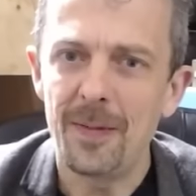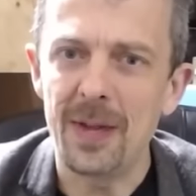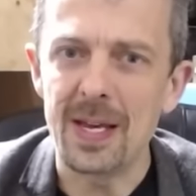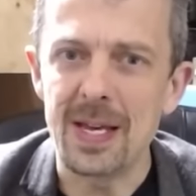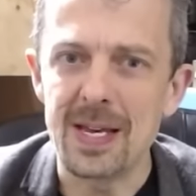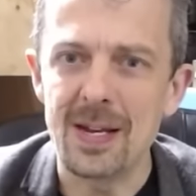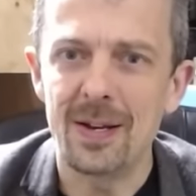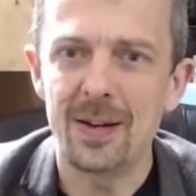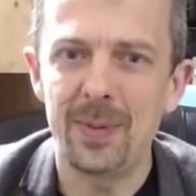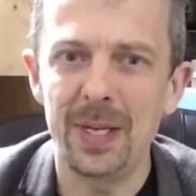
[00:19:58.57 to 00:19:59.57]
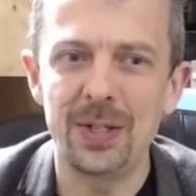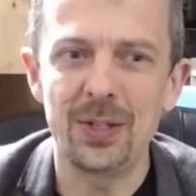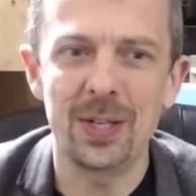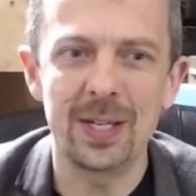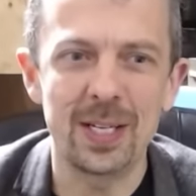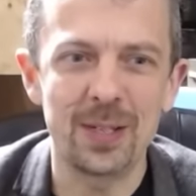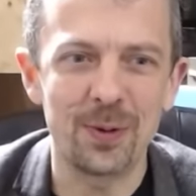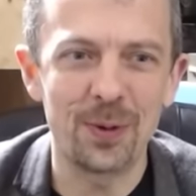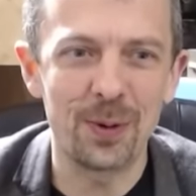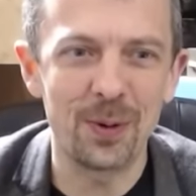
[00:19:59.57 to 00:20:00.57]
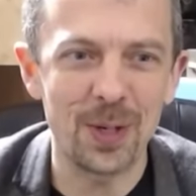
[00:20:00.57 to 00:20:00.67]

The pinyin Chinese for